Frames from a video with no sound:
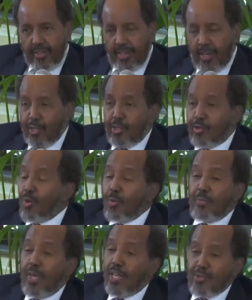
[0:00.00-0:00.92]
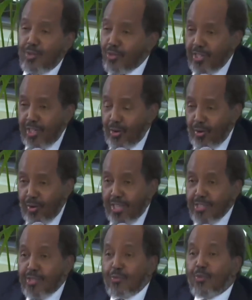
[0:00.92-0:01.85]
And Ethiopia has not
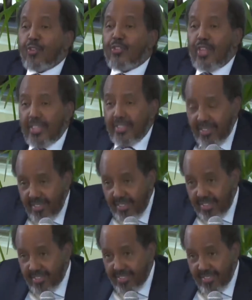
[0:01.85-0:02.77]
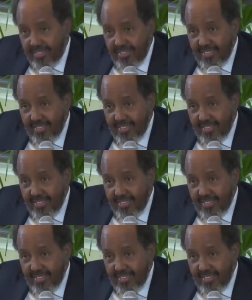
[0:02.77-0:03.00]
recognized it for 30 years